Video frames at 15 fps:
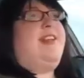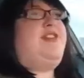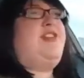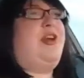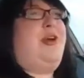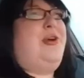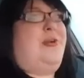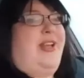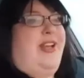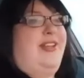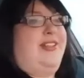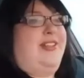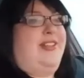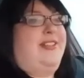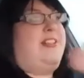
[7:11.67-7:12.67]

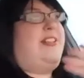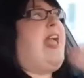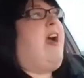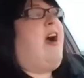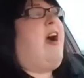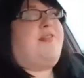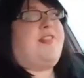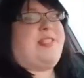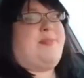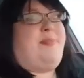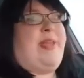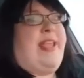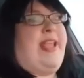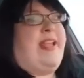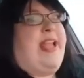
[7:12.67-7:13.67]
Dude, lay off the
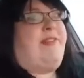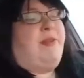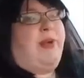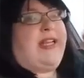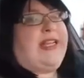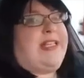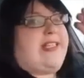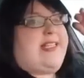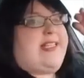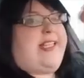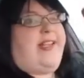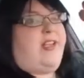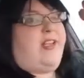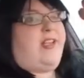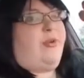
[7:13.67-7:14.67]
speed. Everyone can
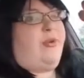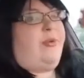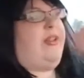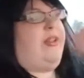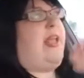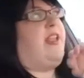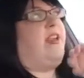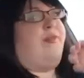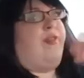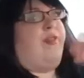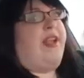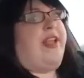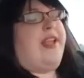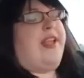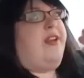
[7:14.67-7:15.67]
see you. Like you're
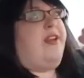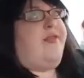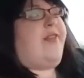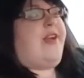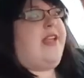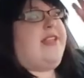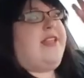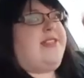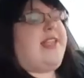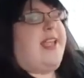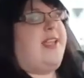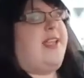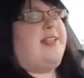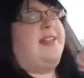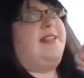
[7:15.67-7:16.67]
freaking, you're fucking
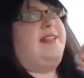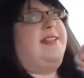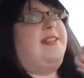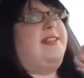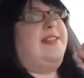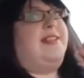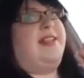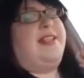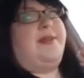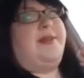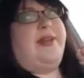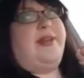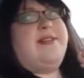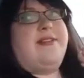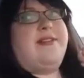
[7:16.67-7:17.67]
insane.
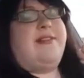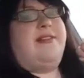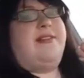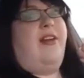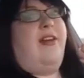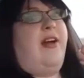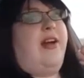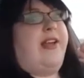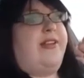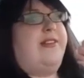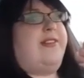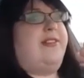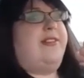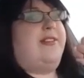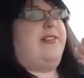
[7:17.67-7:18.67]
Anyways, God.
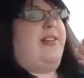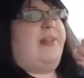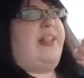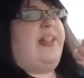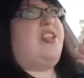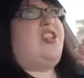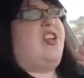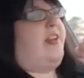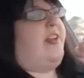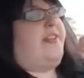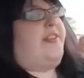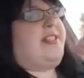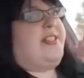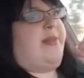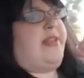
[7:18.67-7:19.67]
I'm glad I shot up
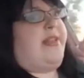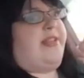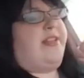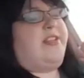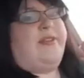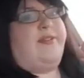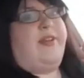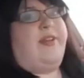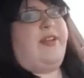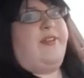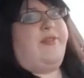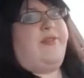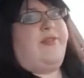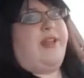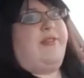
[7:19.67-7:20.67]
that speed. I did you a
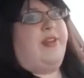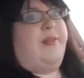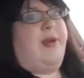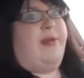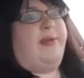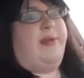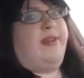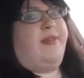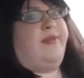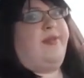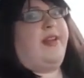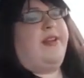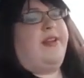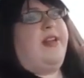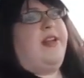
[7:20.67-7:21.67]
fucking favor. You're probably gonna
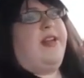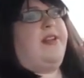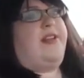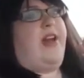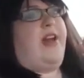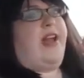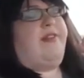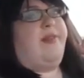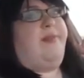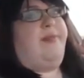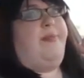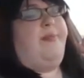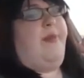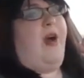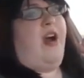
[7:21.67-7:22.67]
fucking die of a
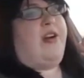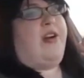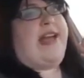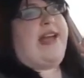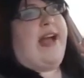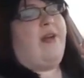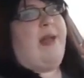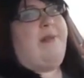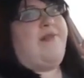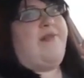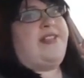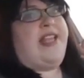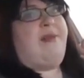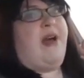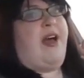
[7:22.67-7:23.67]
heart attack or
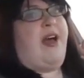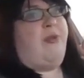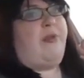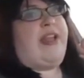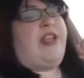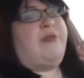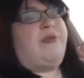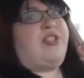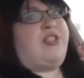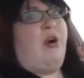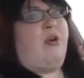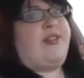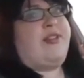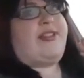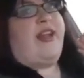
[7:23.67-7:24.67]
emphysema the way you
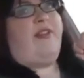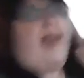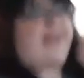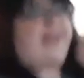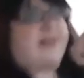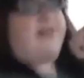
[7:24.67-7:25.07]
smoke cigarettes